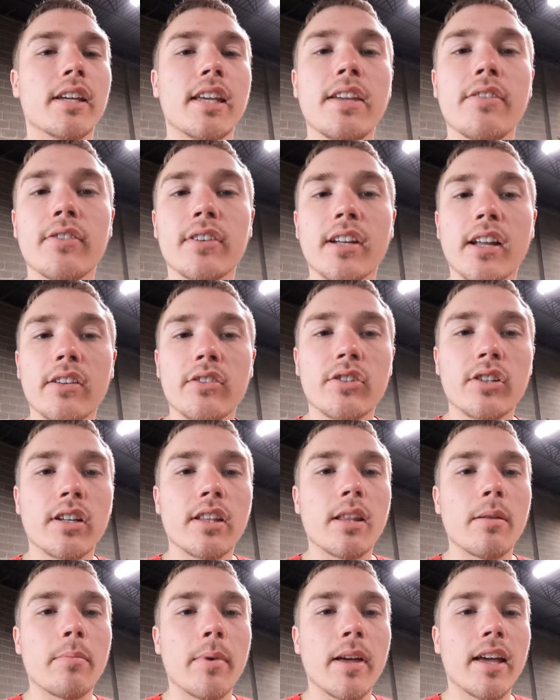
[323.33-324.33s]
heat retention
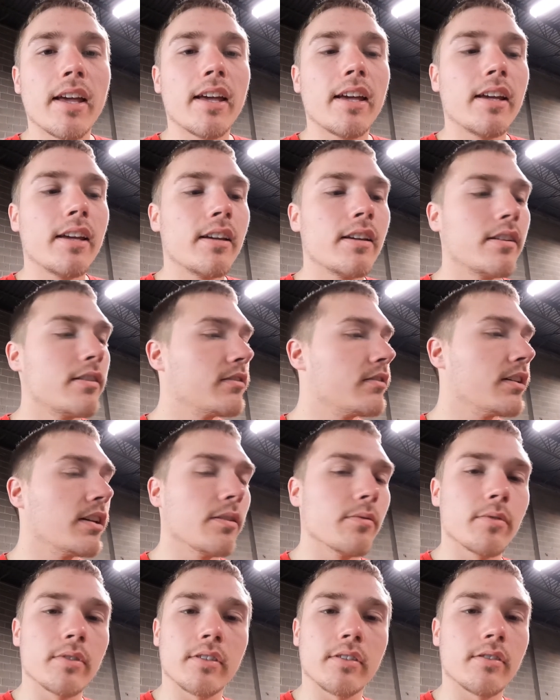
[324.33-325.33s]
in the bay,
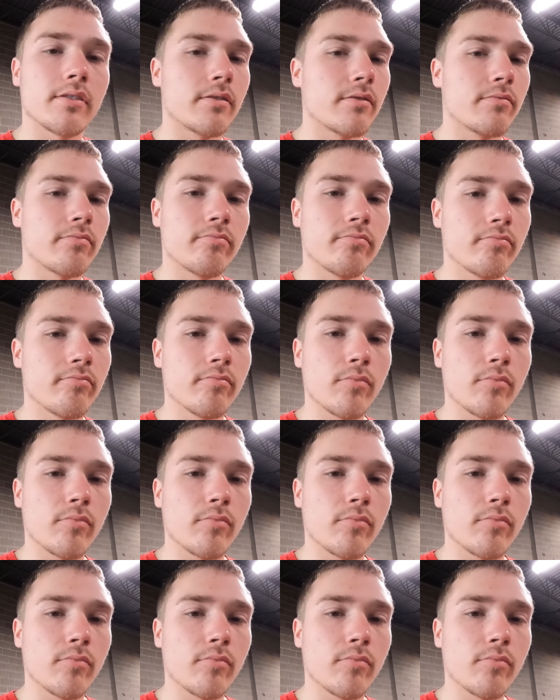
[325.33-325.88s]
it was